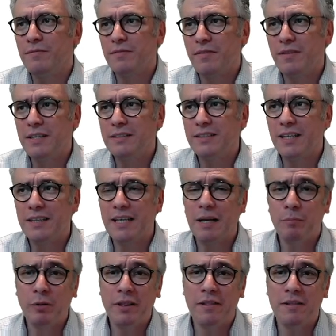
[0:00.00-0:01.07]
things that
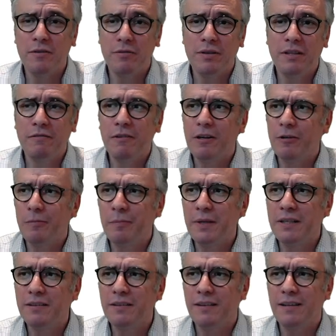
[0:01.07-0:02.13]
help with theory
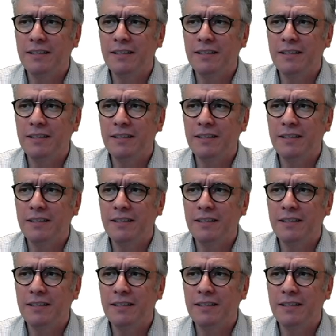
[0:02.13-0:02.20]
development,